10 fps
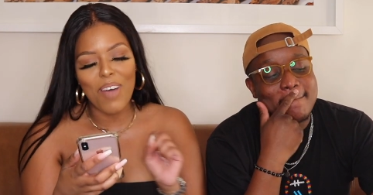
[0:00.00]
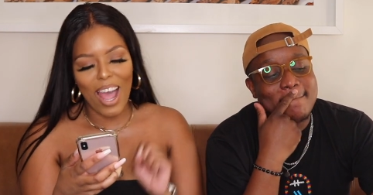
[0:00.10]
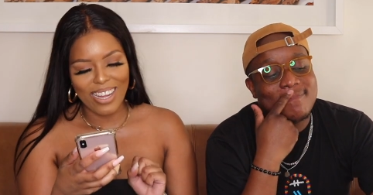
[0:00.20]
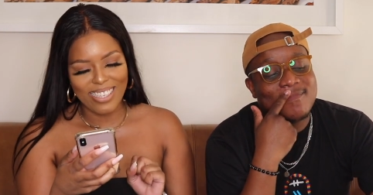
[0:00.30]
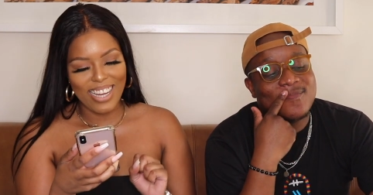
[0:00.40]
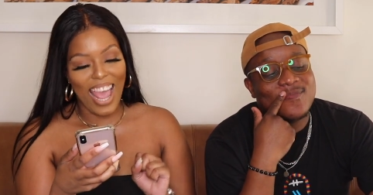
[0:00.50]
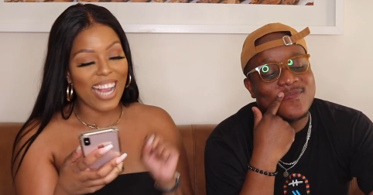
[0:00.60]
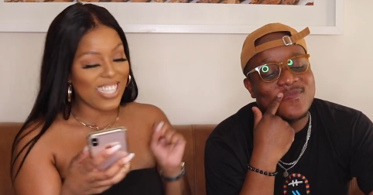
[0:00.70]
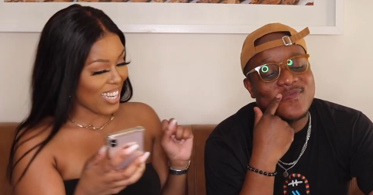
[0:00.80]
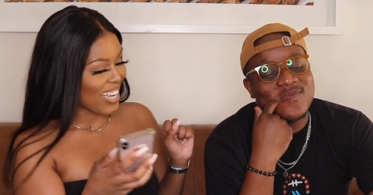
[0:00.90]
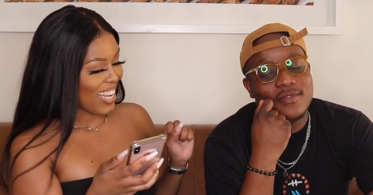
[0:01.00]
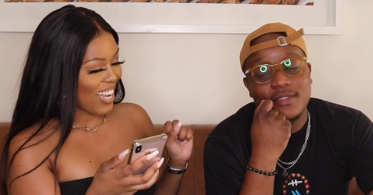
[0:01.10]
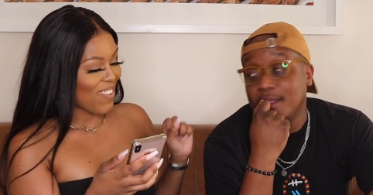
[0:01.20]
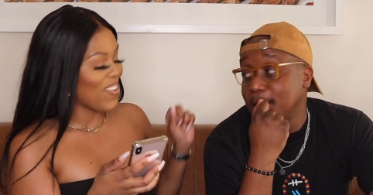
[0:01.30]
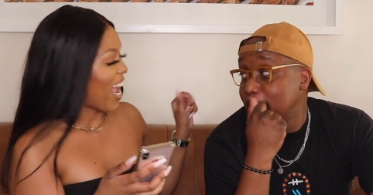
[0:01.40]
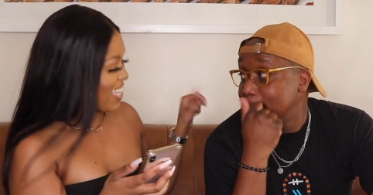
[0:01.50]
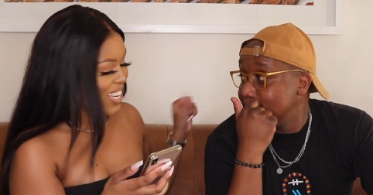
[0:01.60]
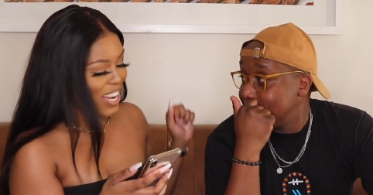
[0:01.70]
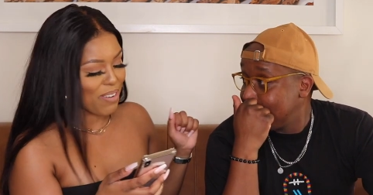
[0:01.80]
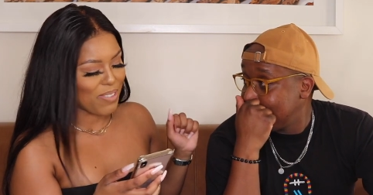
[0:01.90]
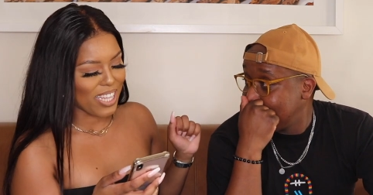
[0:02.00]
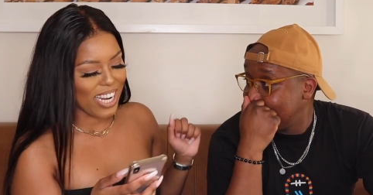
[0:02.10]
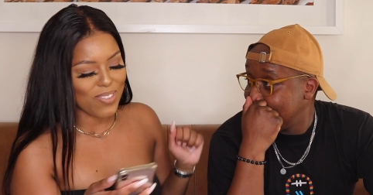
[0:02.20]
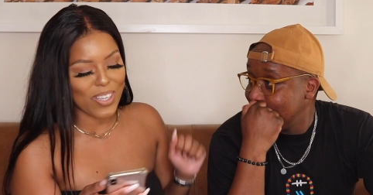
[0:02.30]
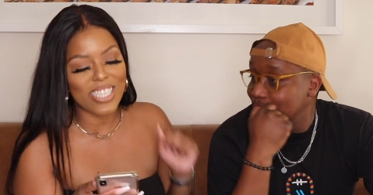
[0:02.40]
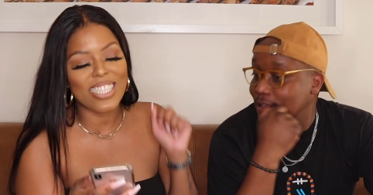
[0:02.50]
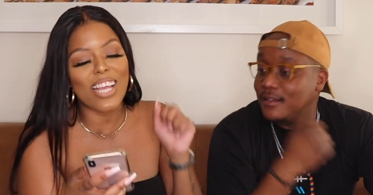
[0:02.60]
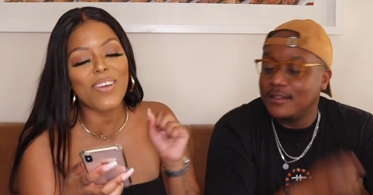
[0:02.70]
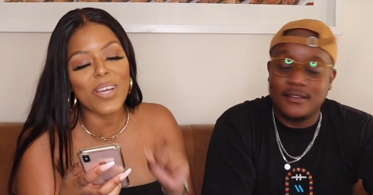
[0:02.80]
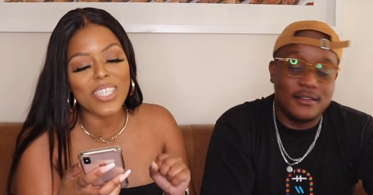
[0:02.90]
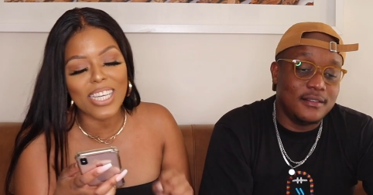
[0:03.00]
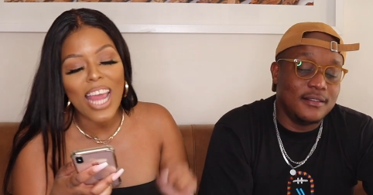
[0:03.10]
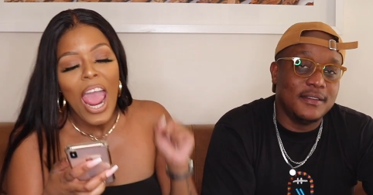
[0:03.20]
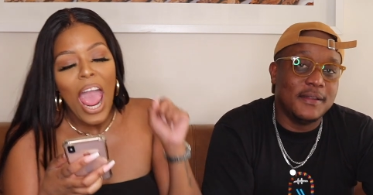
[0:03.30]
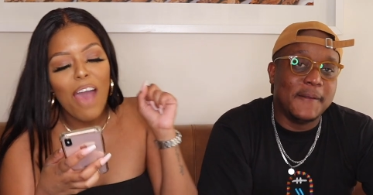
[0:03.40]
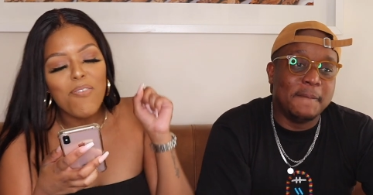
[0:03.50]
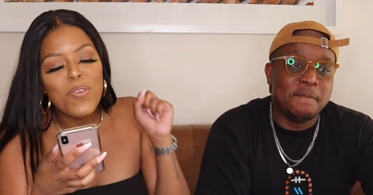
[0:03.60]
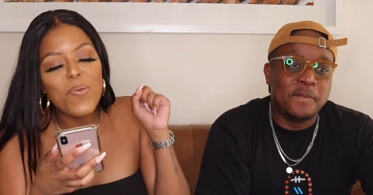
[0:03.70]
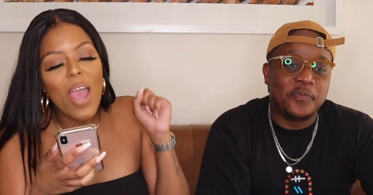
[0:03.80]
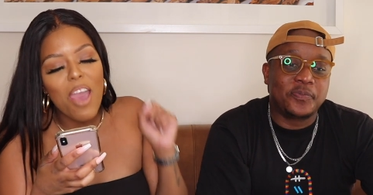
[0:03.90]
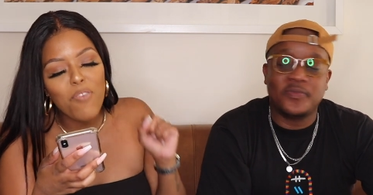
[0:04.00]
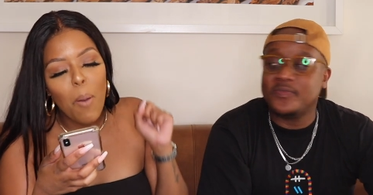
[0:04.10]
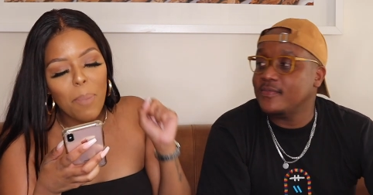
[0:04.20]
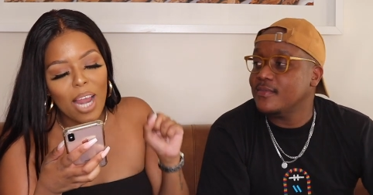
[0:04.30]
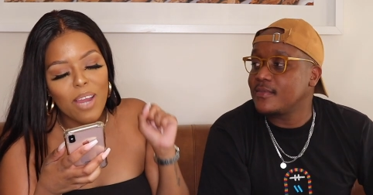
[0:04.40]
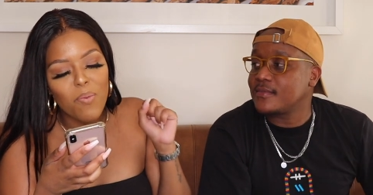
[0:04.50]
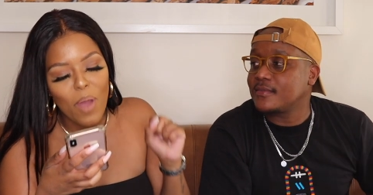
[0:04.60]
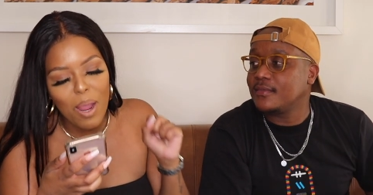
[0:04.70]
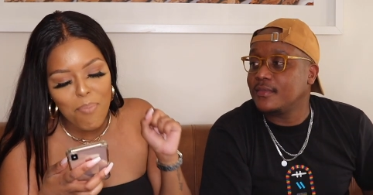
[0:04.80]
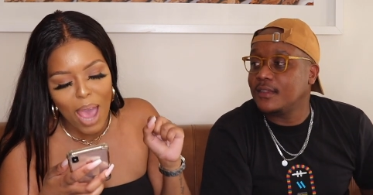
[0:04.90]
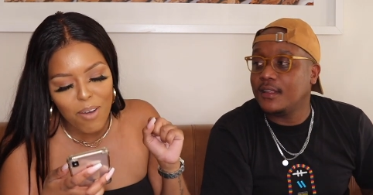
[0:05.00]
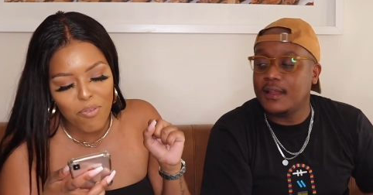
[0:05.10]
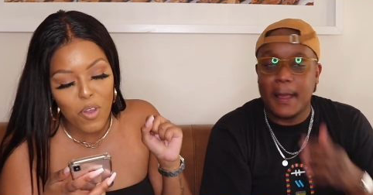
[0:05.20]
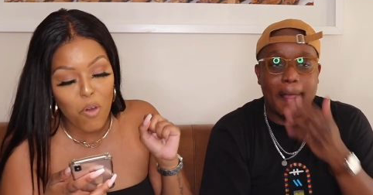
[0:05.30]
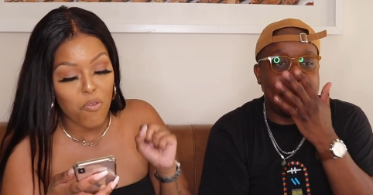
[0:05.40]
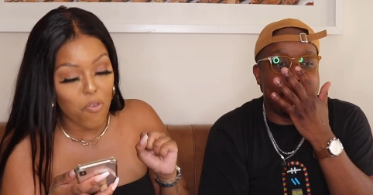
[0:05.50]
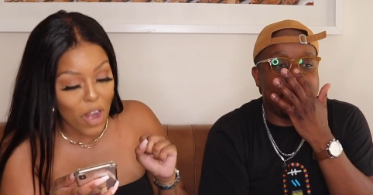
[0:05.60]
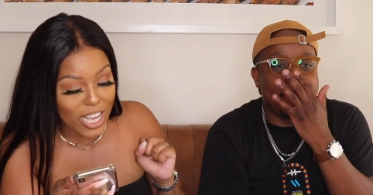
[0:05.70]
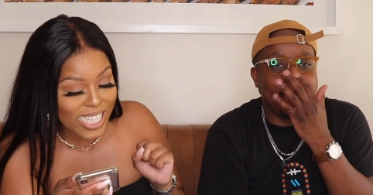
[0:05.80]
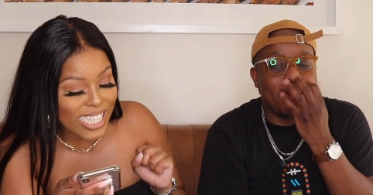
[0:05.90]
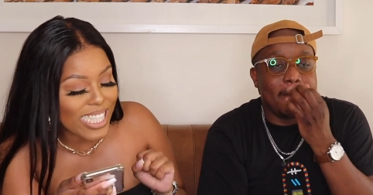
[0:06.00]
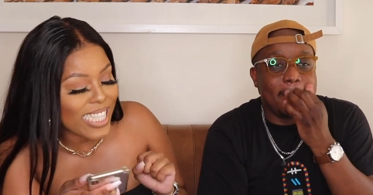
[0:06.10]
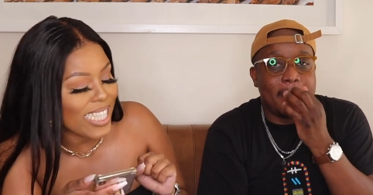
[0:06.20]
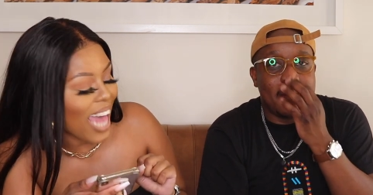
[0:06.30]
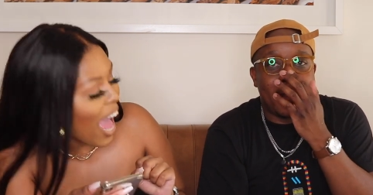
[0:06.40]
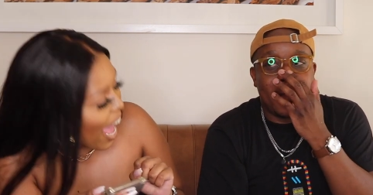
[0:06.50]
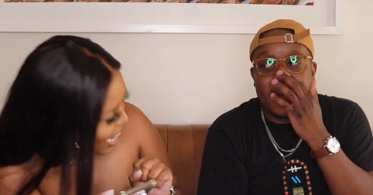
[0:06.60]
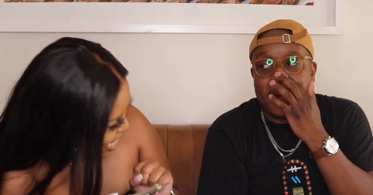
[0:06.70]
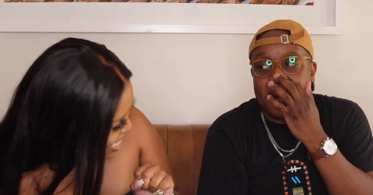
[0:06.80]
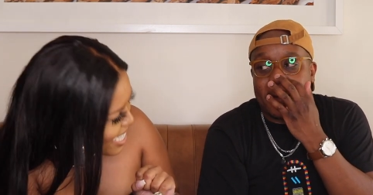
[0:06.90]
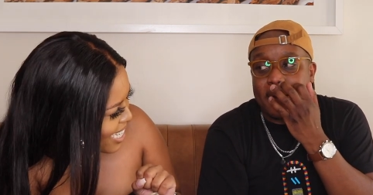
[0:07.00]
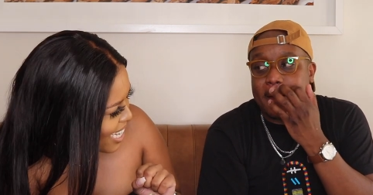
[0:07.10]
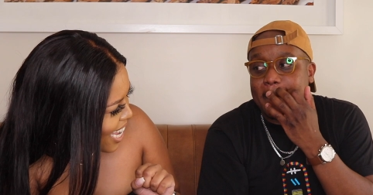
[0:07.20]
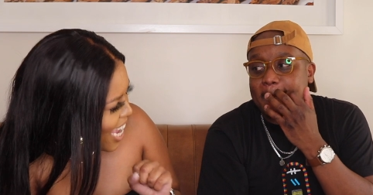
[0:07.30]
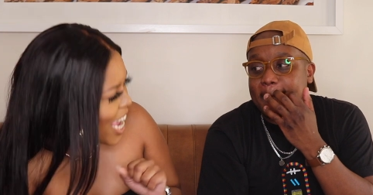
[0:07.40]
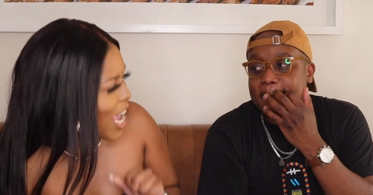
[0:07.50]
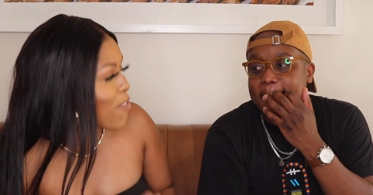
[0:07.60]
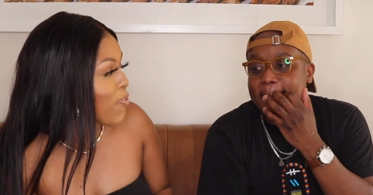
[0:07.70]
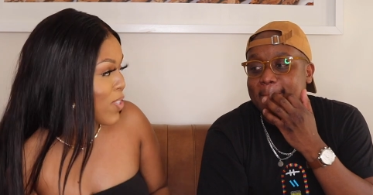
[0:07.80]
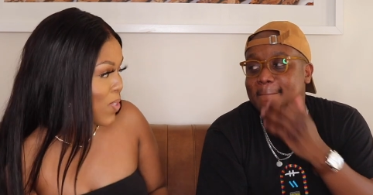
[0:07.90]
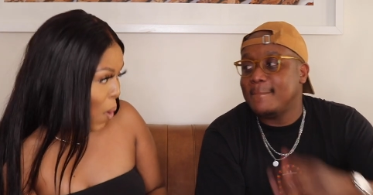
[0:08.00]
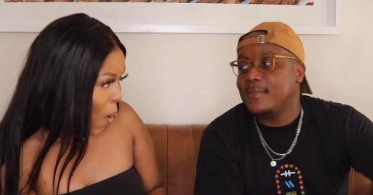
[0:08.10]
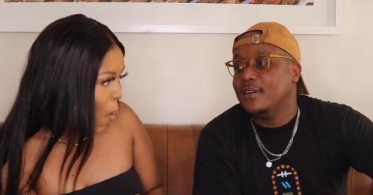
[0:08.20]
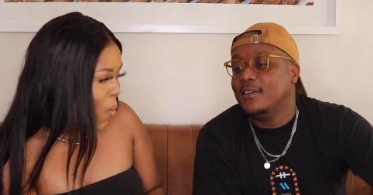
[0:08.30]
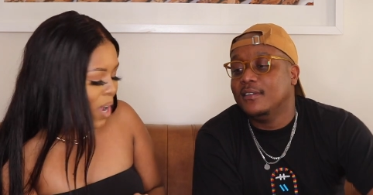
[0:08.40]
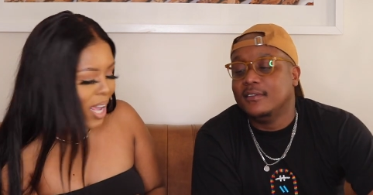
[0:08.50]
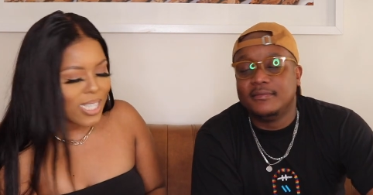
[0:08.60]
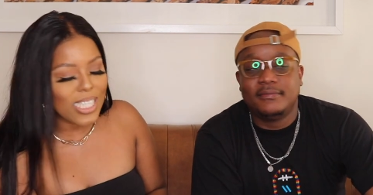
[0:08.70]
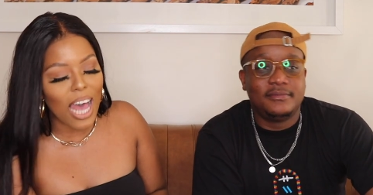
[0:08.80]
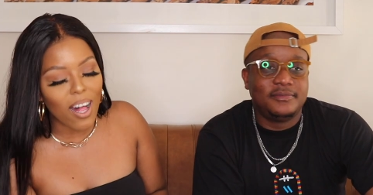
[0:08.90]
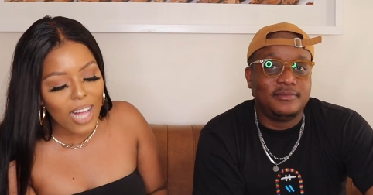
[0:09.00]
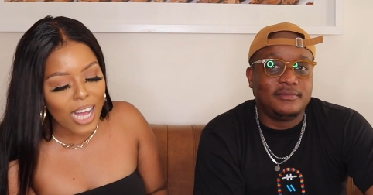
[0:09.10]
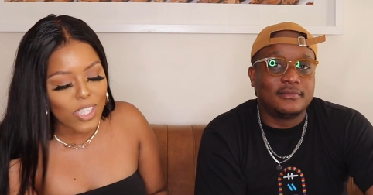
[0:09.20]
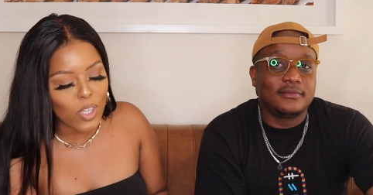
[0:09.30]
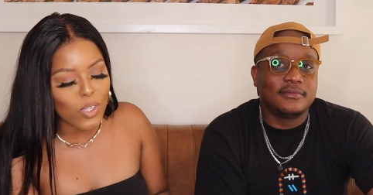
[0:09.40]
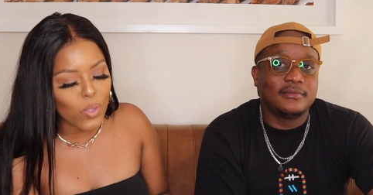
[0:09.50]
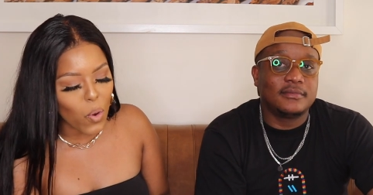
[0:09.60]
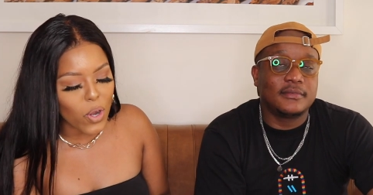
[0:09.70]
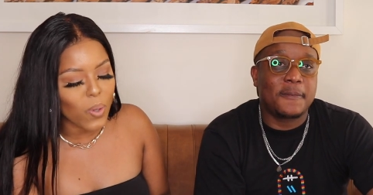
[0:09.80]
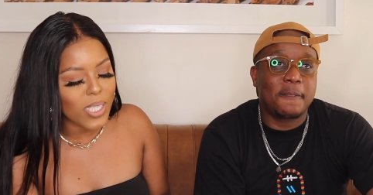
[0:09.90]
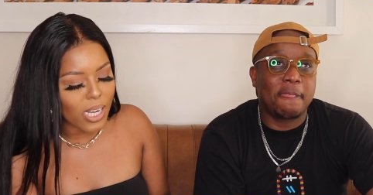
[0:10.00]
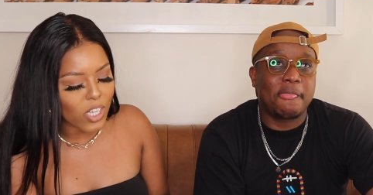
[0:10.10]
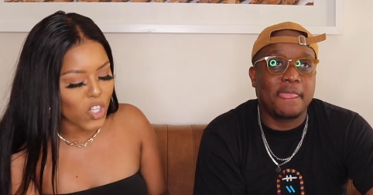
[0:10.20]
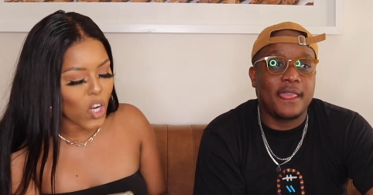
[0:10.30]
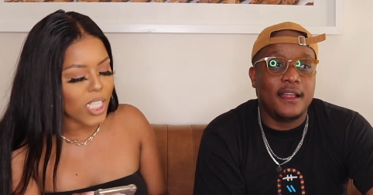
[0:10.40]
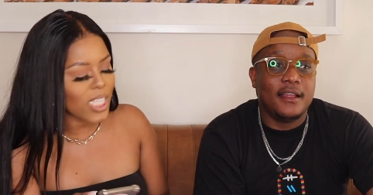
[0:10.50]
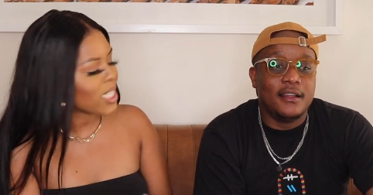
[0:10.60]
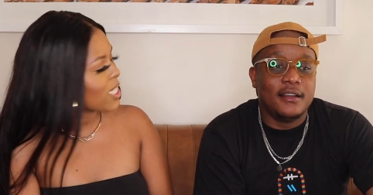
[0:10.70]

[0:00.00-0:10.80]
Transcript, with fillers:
Speaker 1: Fine. Actually, we actually led on to the next question. Second question, have you ever played wingman for your friend's side? If so, tell us the story or take a shot.